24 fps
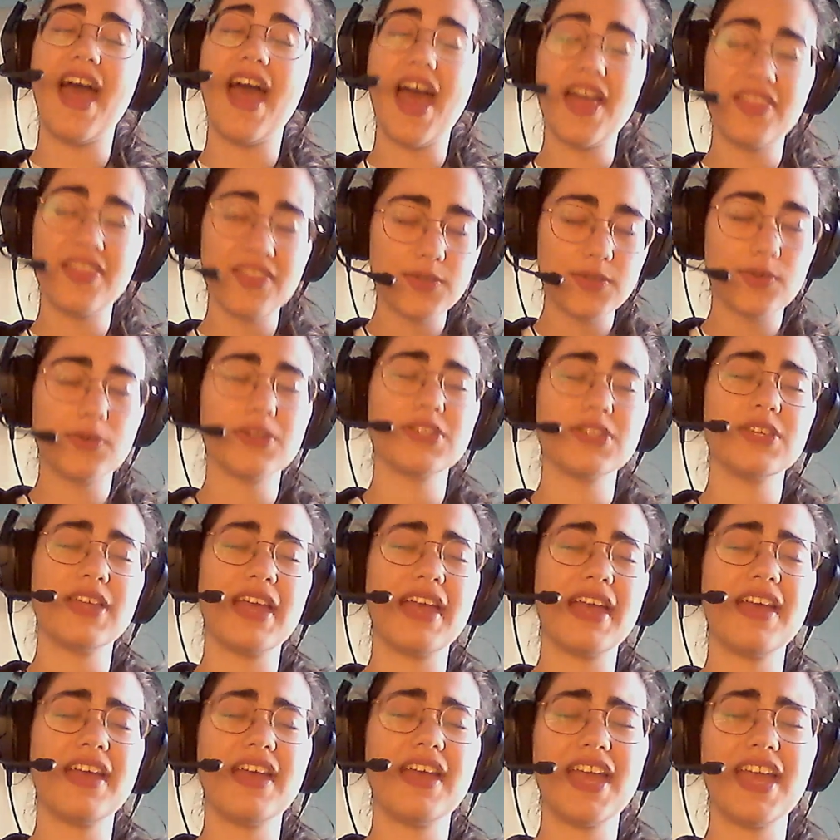And this is
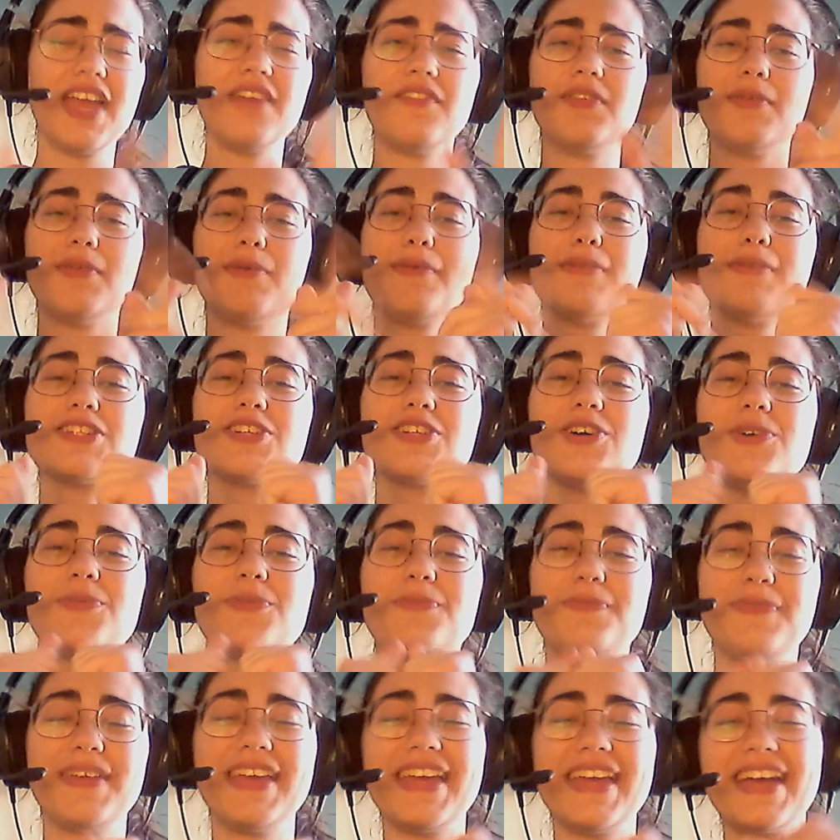today, even more magical,
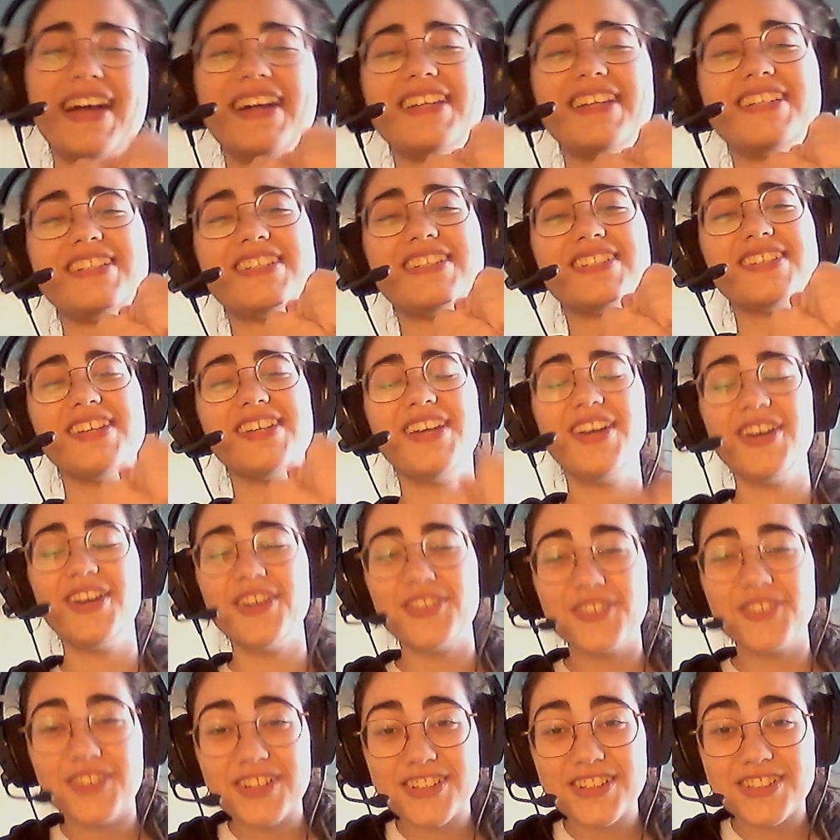because
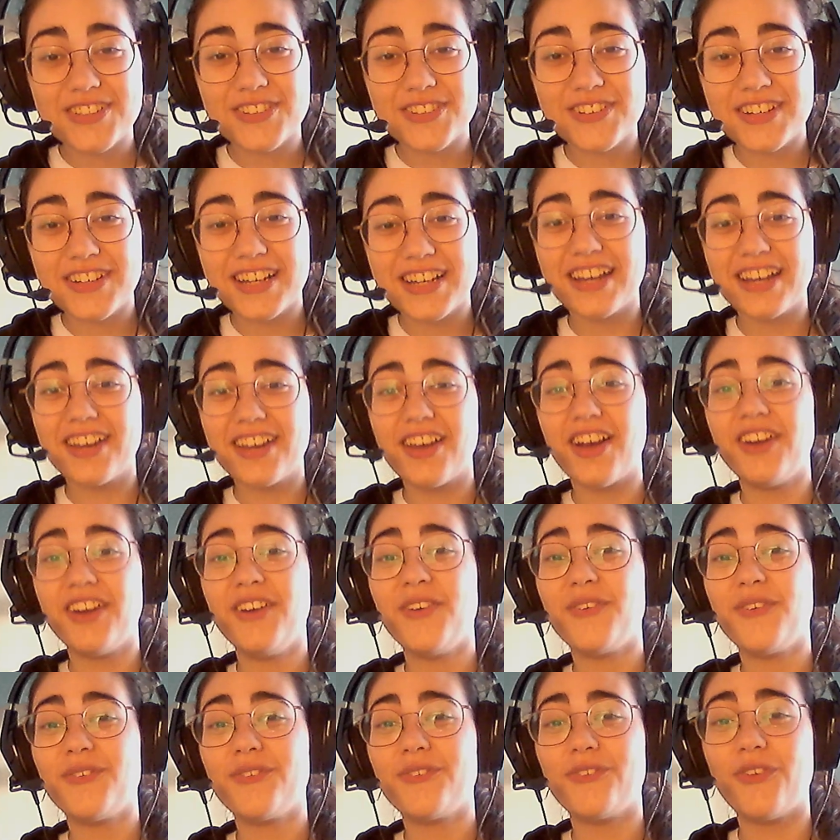we're doing an
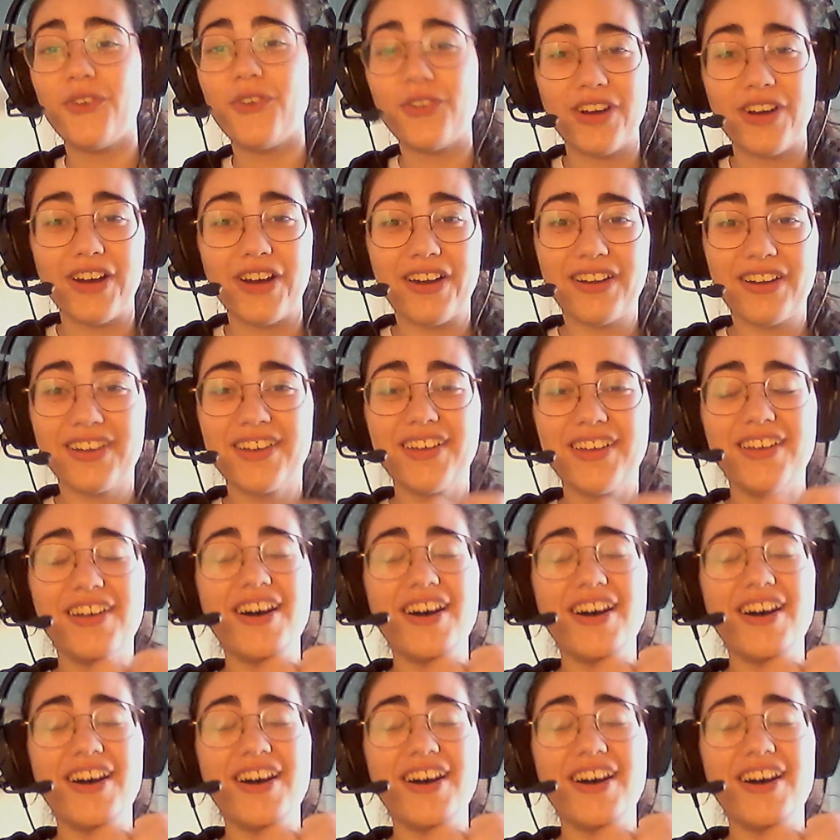Aurora